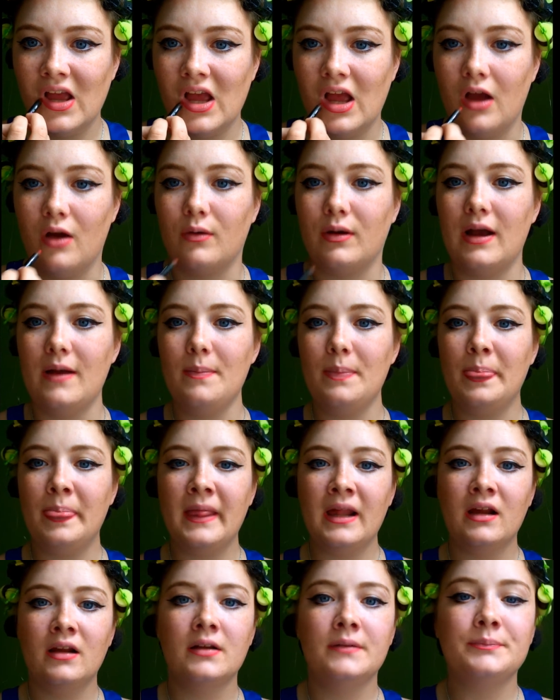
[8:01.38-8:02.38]
Okay,
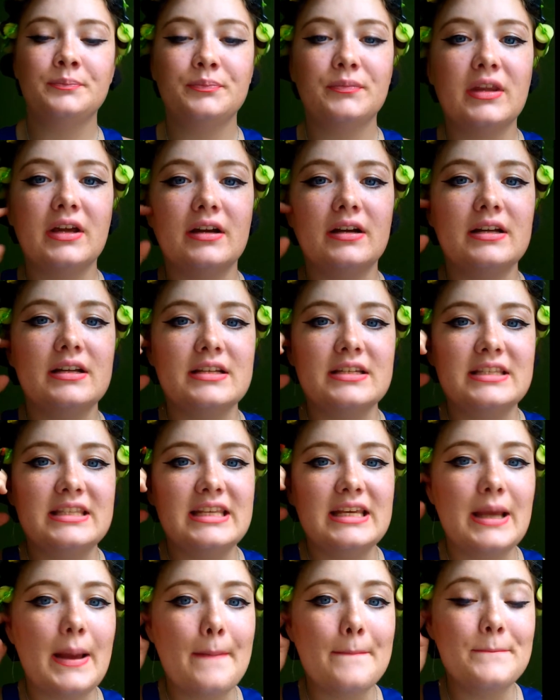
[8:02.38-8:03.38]
there is
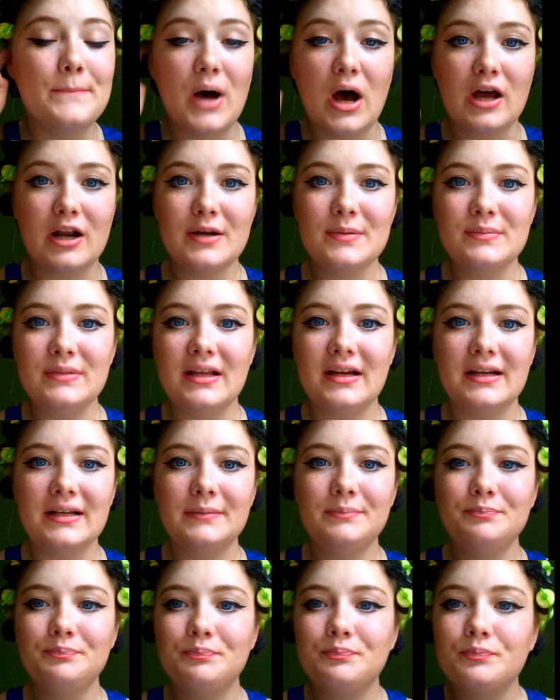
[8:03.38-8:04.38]
the bottom
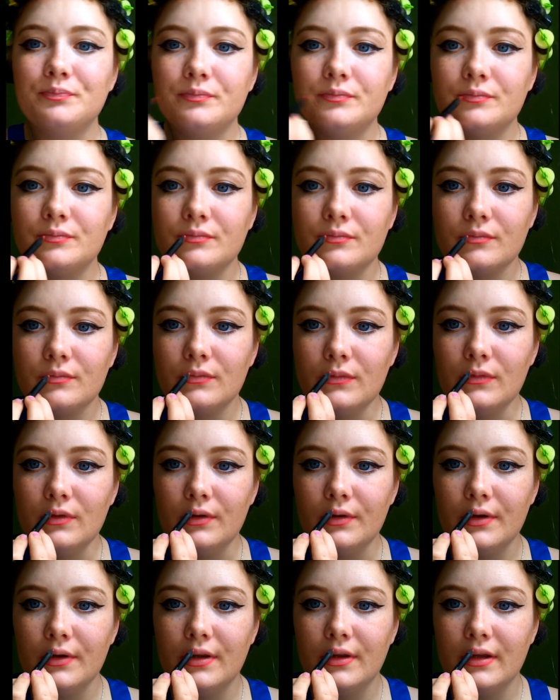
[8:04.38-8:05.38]
line.
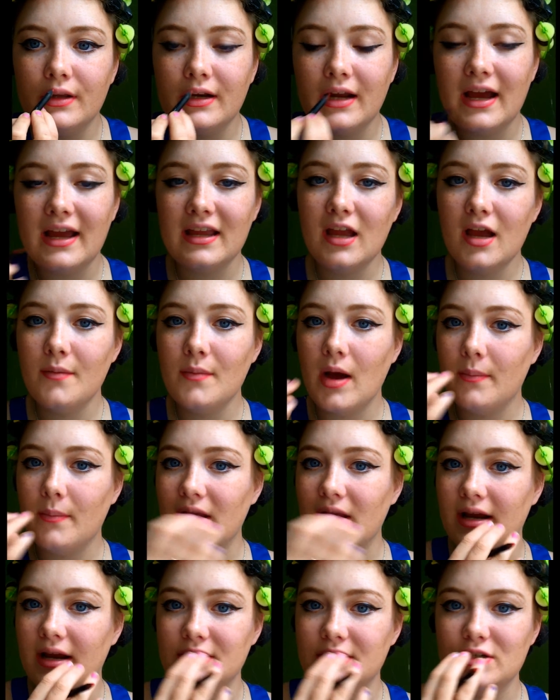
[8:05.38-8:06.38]
And then I come up
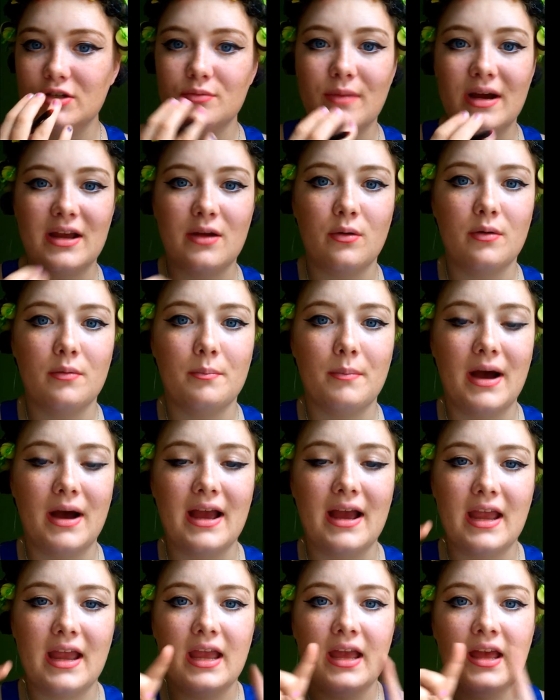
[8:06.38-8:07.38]
and I do
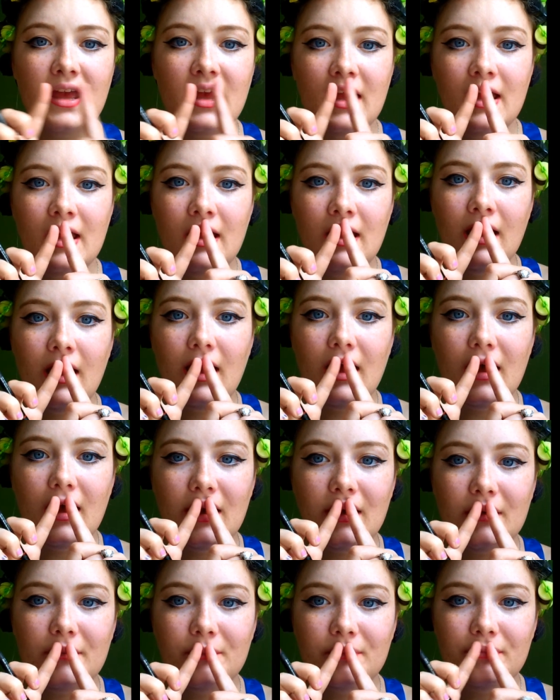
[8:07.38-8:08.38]
my
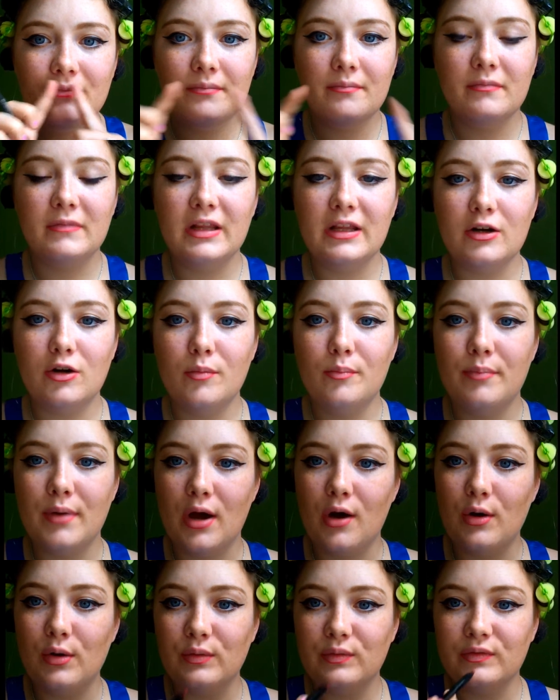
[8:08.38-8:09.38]
little
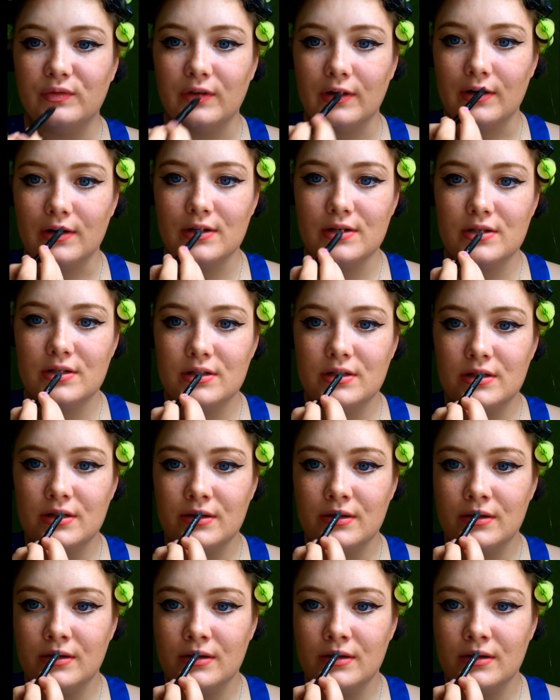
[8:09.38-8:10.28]
bow first.